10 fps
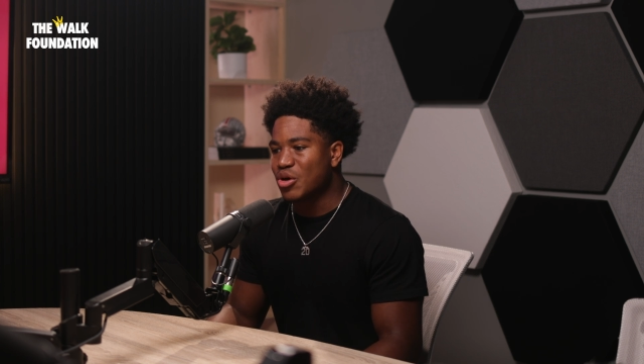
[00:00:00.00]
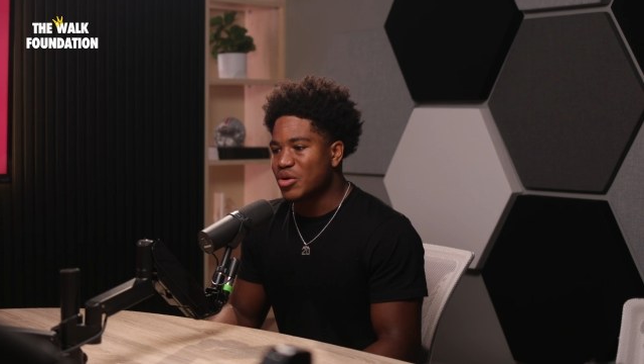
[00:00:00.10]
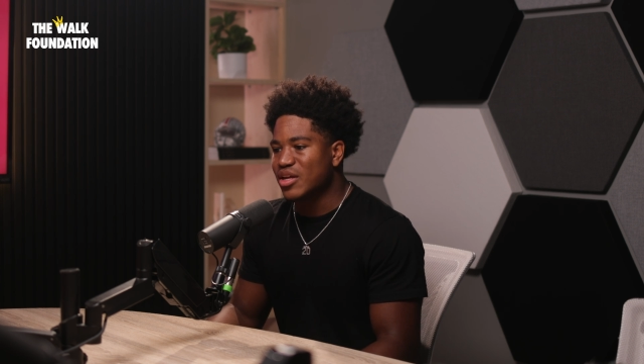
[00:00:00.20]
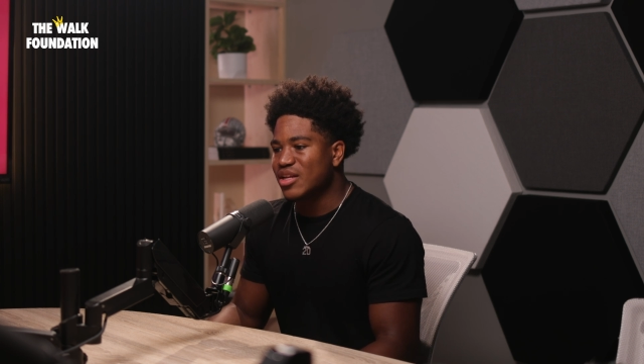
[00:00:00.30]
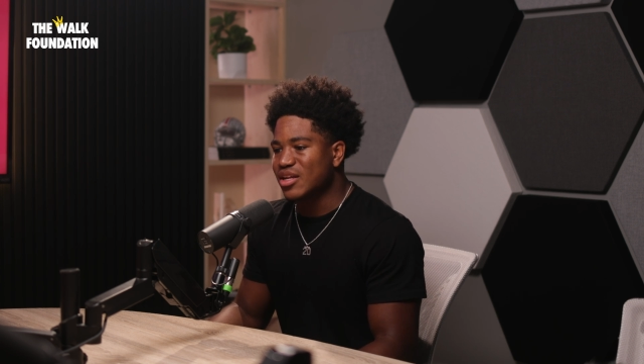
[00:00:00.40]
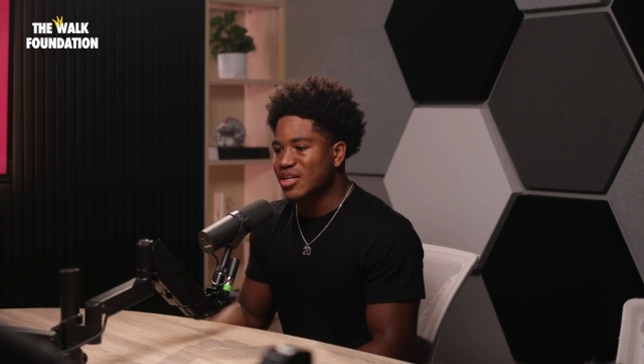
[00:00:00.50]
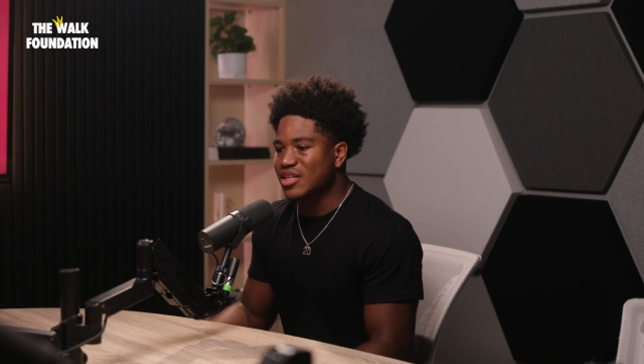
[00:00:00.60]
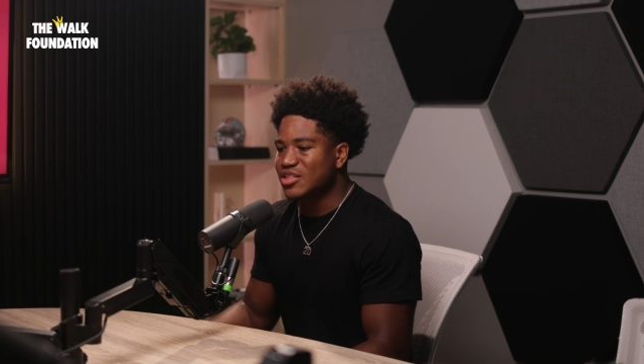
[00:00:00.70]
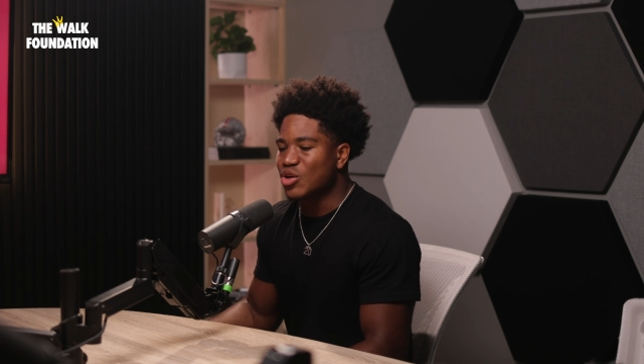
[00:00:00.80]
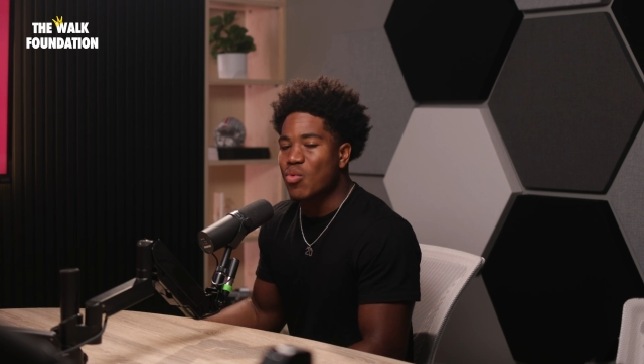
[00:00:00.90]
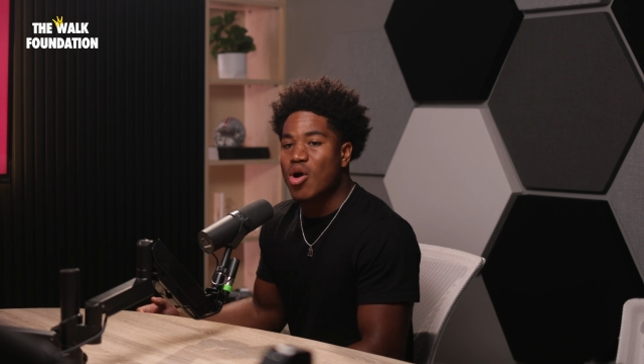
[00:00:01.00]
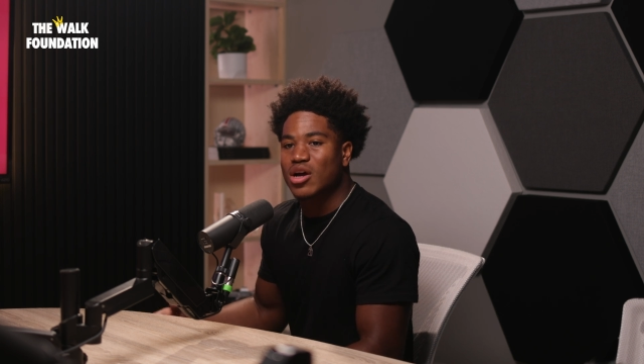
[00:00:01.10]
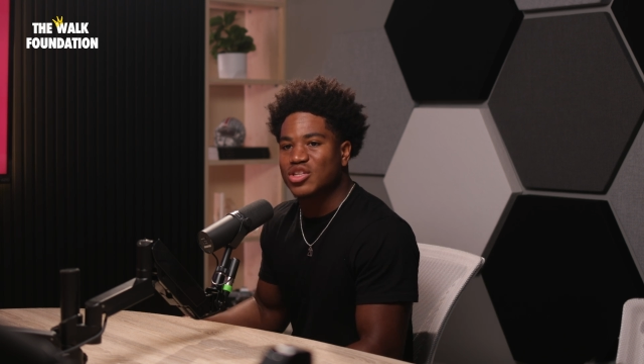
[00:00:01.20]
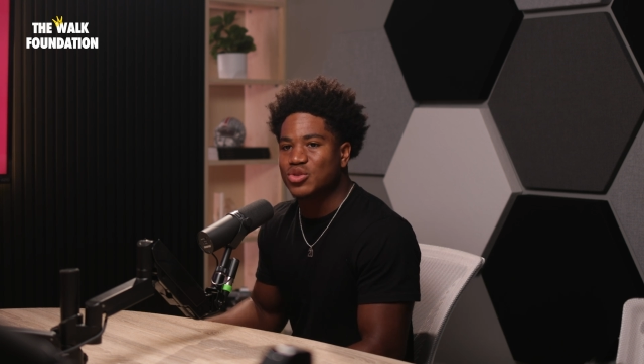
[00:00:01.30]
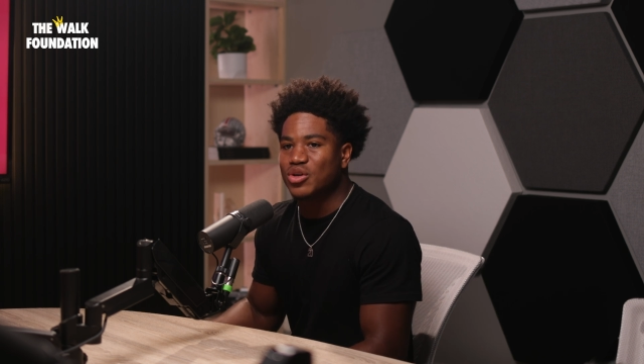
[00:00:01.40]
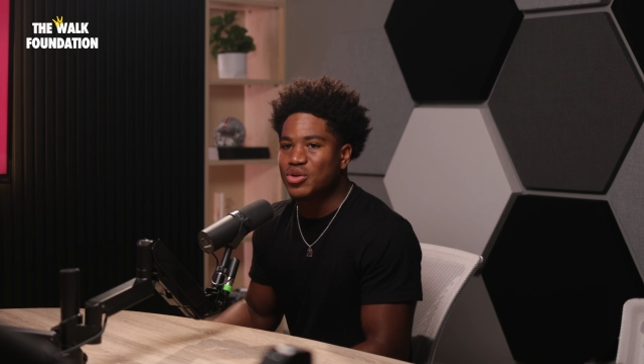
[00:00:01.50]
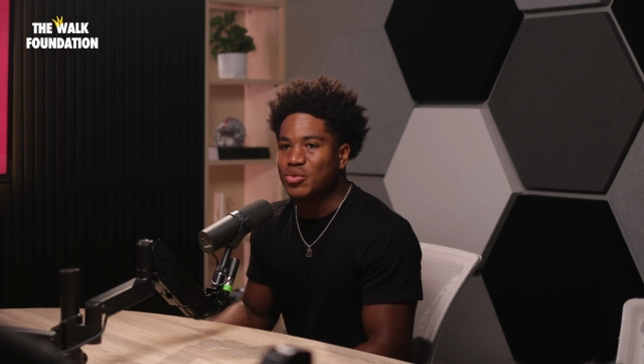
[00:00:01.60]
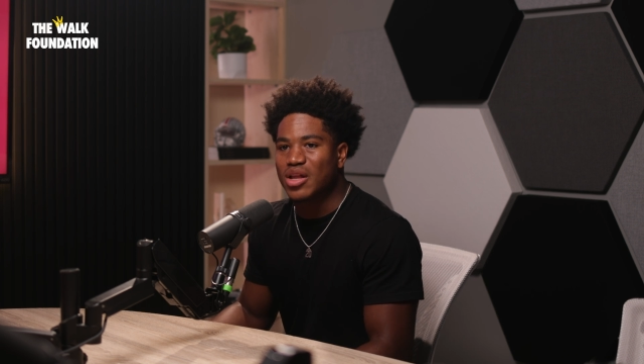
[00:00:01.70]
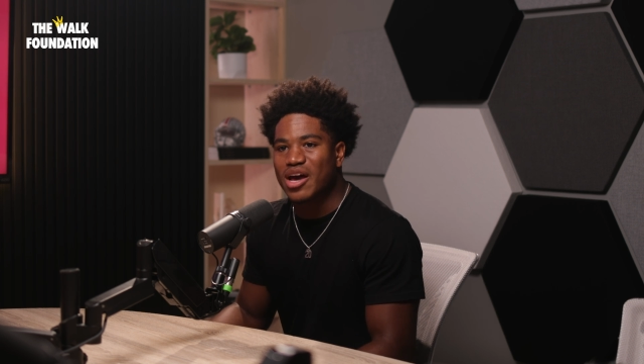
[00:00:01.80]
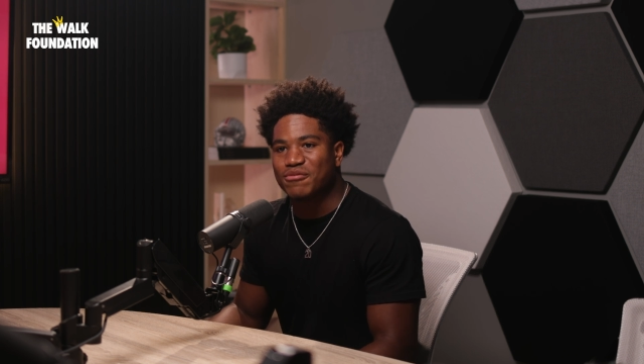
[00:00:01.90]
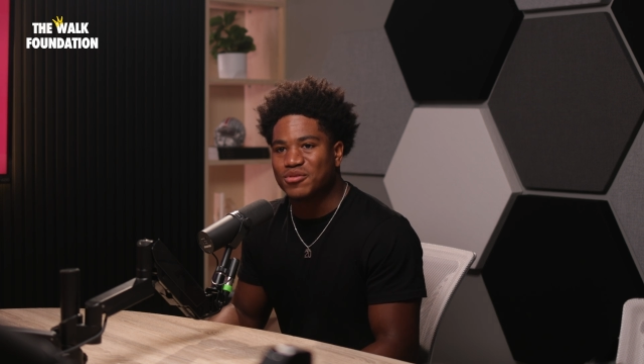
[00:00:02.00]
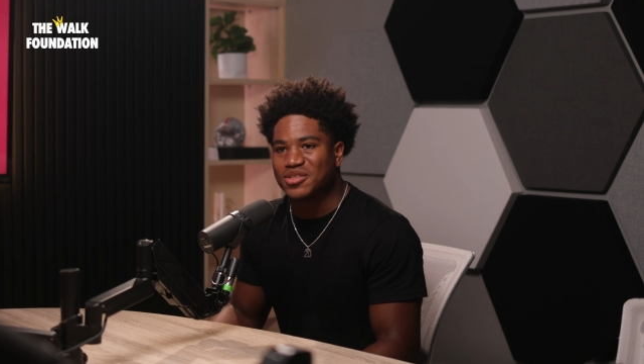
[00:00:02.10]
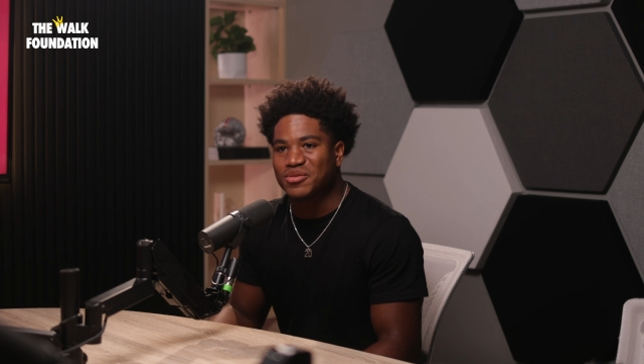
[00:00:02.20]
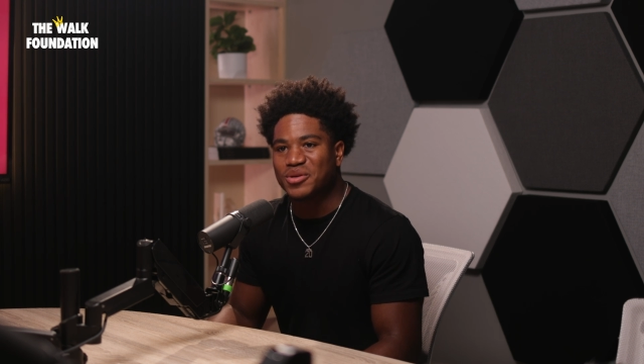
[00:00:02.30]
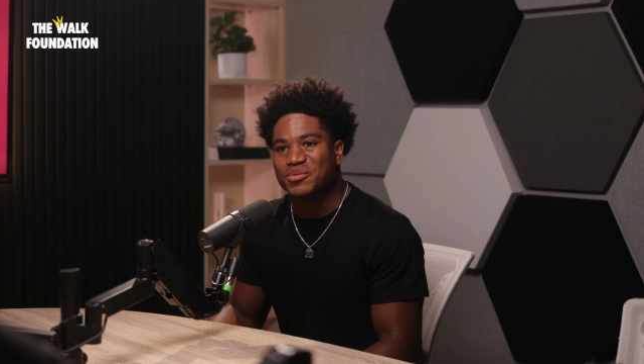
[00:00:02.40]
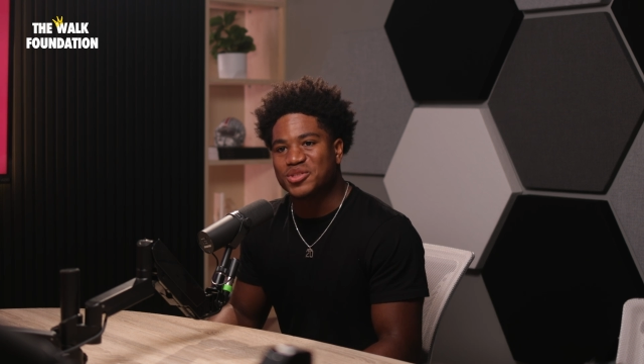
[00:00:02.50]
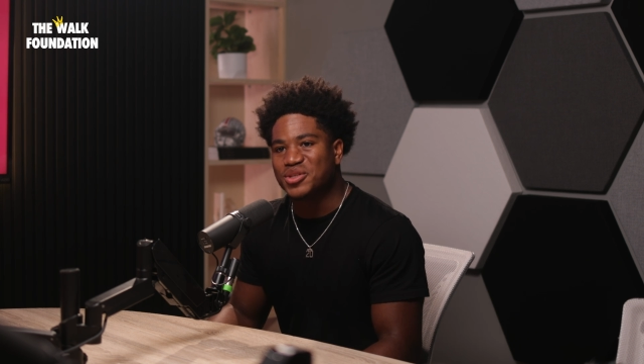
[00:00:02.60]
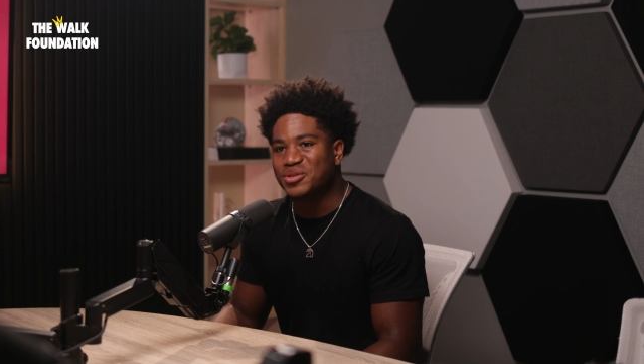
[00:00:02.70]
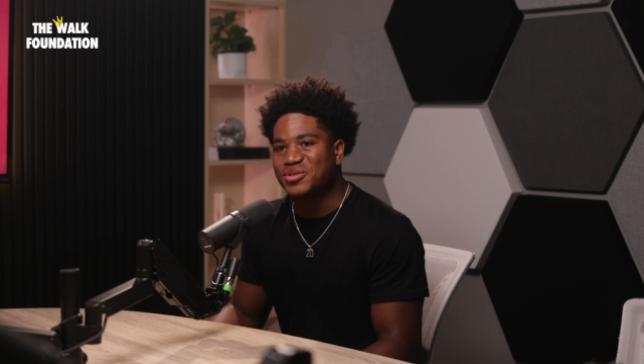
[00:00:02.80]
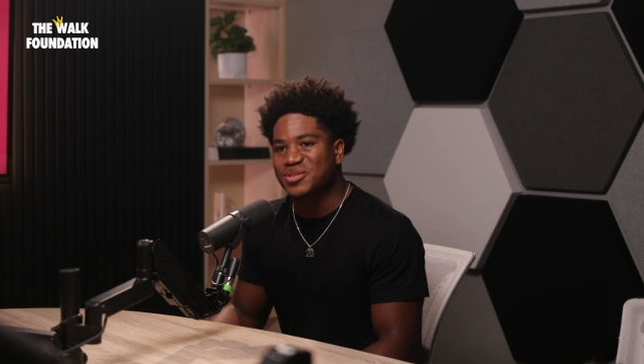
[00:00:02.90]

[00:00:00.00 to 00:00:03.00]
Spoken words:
getting into walking into a new life it was huge.